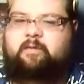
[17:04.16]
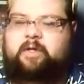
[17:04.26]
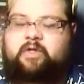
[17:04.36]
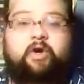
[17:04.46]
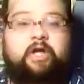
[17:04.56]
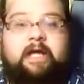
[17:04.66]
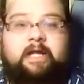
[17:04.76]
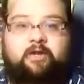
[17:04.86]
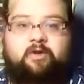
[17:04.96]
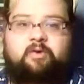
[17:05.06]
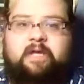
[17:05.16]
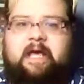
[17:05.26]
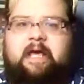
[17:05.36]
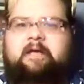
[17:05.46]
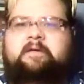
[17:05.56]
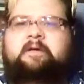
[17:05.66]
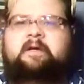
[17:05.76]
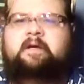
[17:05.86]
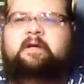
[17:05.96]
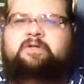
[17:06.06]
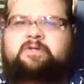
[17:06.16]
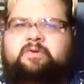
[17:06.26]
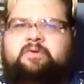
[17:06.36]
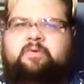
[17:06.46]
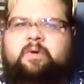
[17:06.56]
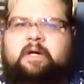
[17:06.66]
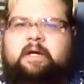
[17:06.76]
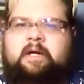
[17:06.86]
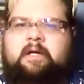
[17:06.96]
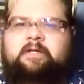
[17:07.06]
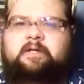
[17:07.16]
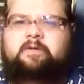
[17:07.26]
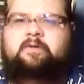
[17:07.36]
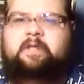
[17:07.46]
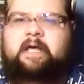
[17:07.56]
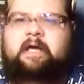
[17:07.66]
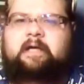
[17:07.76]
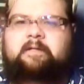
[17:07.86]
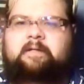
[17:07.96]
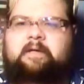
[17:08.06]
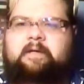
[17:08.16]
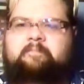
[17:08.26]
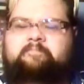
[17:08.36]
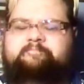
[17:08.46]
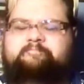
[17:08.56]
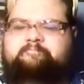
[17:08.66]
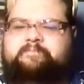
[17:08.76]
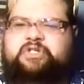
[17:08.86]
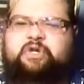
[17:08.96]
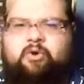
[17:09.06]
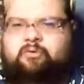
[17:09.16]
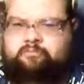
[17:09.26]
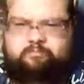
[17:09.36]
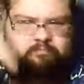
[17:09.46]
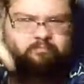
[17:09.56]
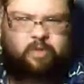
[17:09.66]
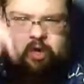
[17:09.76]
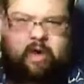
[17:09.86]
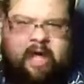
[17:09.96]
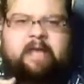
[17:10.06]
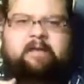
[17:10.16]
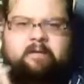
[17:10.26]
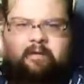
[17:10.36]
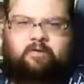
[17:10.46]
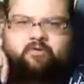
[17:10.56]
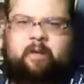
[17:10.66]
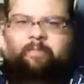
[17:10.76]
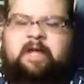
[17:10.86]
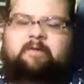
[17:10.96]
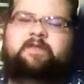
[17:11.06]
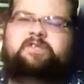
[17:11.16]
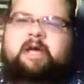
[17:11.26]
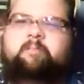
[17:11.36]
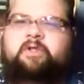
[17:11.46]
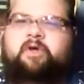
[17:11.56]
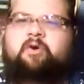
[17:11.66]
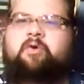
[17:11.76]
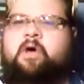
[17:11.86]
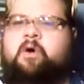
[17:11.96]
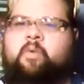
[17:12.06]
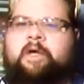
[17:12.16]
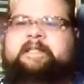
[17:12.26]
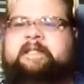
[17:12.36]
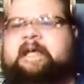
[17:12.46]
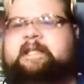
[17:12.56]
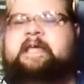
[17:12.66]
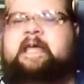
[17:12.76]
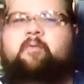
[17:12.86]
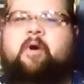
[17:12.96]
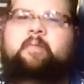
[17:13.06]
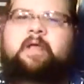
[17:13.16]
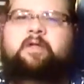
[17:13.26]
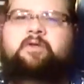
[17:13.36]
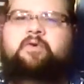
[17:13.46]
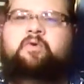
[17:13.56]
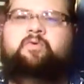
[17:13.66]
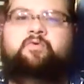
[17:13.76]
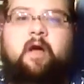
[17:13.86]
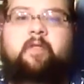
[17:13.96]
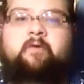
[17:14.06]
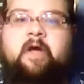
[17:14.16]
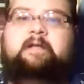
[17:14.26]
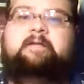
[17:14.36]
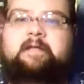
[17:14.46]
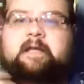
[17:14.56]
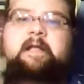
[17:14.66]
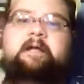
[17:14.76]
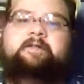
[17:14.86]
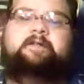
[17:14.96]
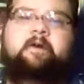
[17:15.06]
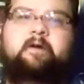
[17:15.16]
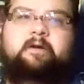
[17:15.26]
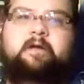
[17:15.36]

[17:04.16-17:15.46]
to be looking at a new day to do that. So go ahead and drop down in the chat below what's the next day you want me to do draw threads, and I'll start